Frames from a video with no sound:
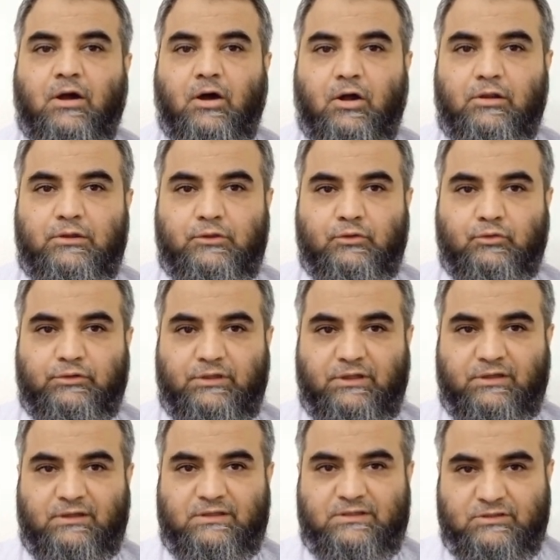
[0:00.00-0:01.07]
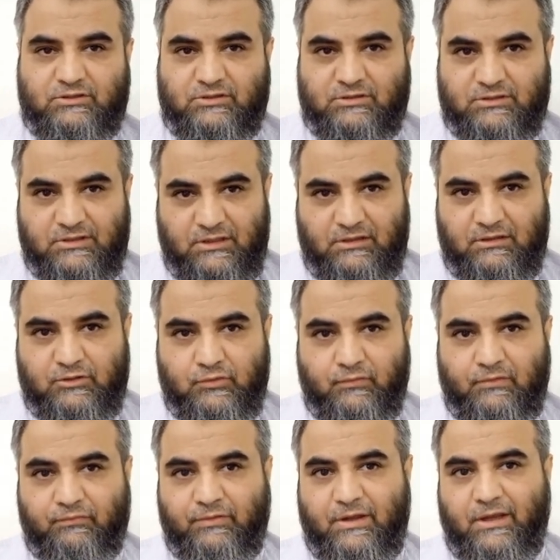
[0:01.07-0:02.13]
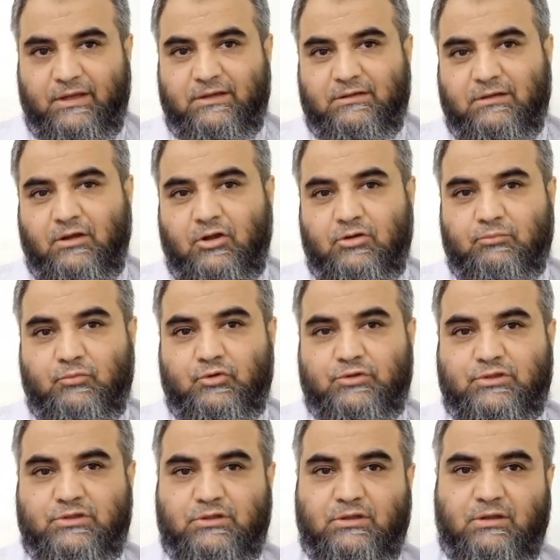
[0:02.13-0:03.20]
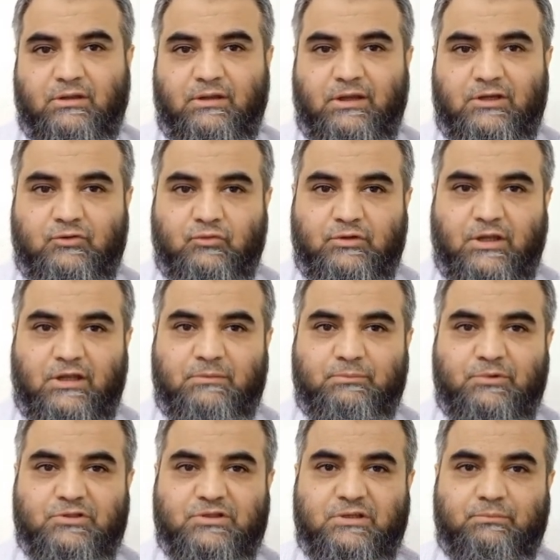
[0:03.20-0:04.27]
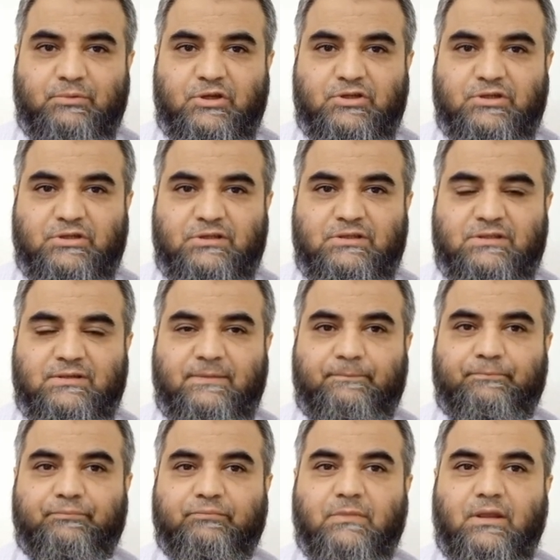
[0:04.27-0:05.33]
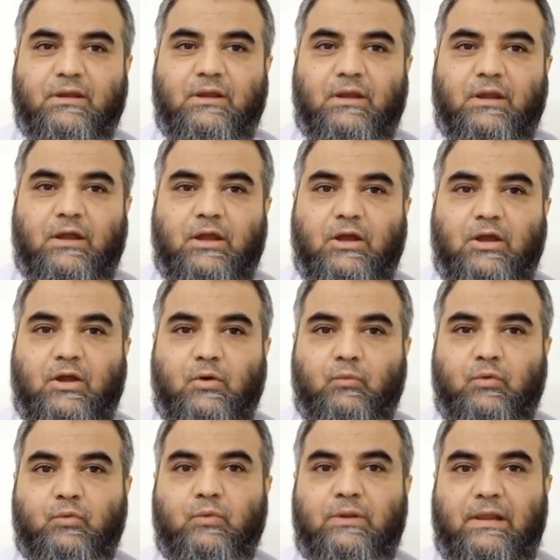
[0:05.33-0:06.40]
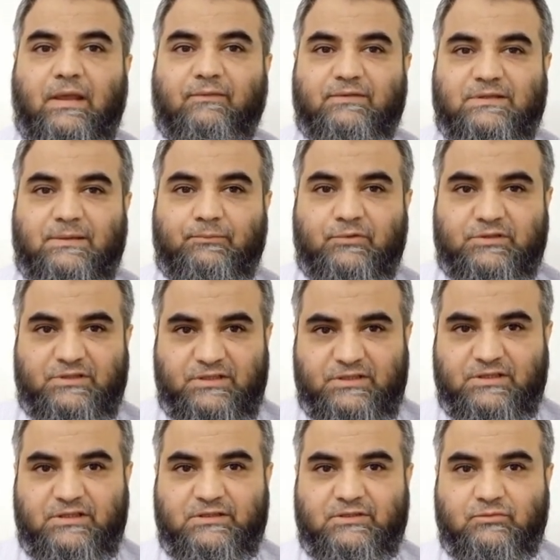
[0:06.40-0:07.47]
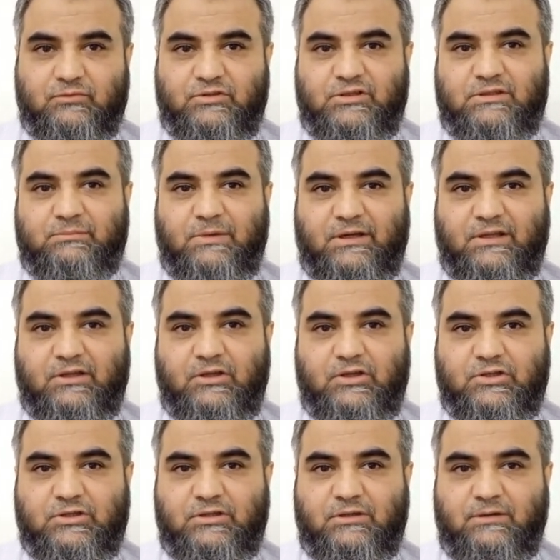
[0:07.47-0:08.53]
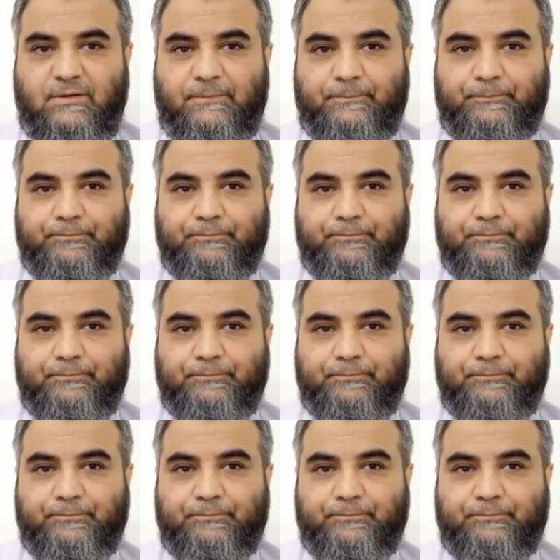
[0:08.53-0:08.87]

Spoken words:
although there is still, you will find almost 8 to 9% patients we will have some resistance to this medication,